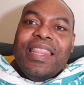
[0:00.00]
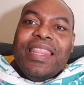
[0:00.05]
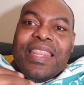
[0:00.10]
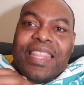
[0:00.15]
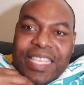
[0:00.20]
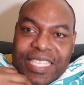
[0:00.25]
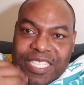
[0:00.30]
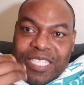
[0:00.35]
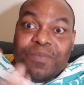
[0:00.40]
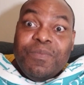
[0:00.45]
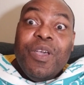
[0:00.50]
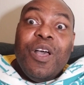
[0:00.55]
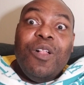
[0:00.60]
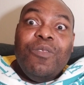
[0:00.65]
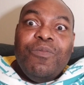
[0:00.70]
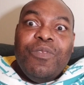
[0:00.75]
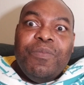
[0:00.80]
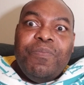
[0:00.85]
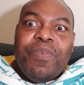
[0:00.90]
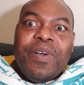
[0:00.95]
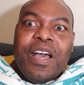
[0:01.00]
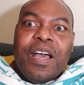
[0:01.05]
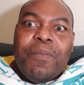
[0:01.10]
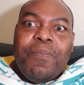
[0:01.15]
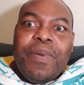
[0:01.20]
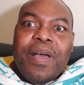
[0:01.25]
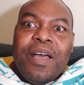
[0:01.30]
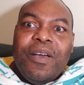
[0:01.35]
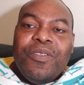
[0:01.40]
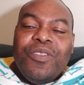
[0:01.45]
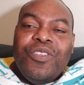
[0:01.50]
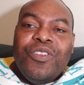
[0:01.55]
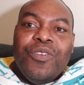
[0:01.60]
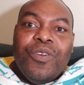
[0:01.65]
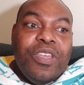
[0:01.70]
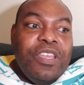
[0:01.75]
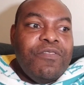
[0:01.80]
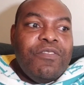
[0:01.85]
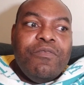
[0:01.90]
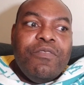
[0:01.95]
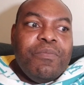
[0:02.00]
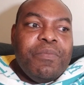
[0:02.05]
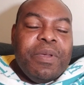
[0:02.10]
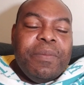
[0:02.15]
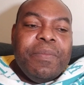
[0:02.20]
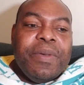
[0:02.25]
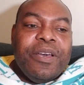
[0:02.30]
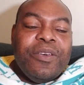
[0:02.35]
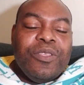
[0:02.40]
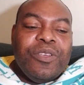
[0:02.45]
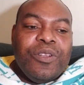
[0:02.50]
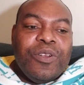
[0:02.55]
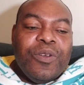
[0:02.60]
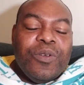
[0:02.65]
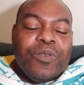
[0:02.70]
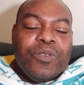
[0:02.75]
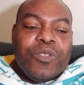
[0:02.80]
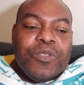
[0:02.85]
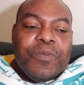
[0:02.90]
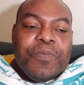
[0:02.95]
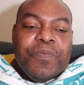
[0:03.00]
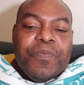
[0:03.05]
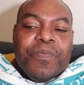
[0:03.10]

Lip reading: the smell would pop out, you know, even with my mouth closed.